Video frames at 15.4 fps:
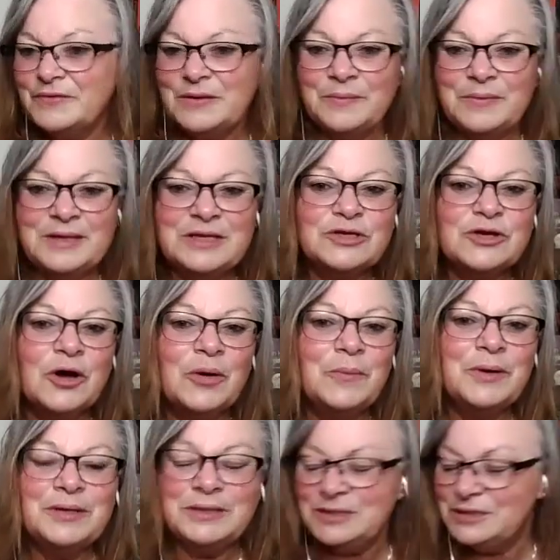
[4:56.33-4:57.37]
some of these
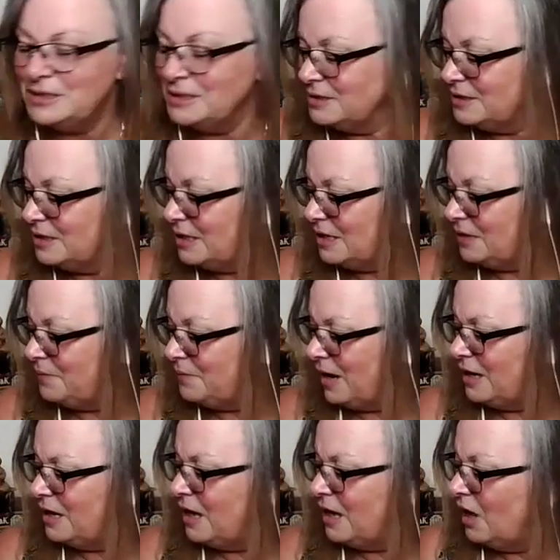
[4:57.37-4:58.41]
comments that he
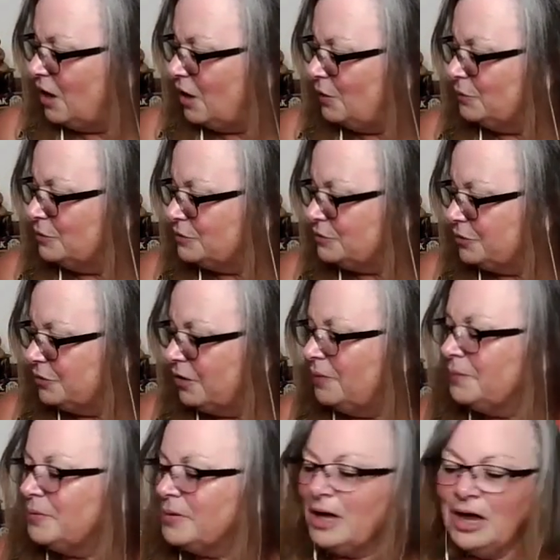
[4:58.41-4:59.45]
made. And also,
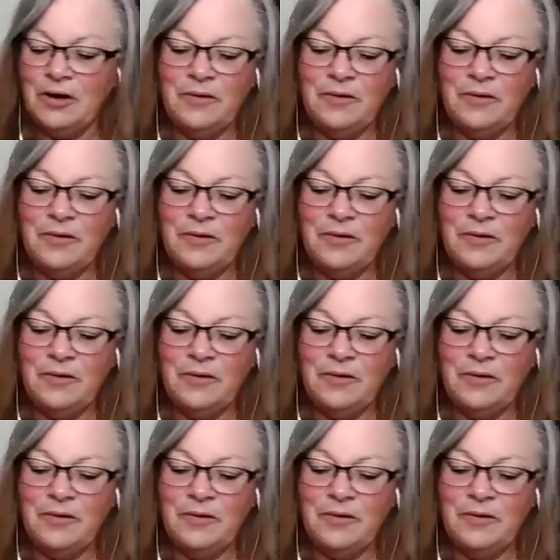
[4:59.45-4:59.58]
I'm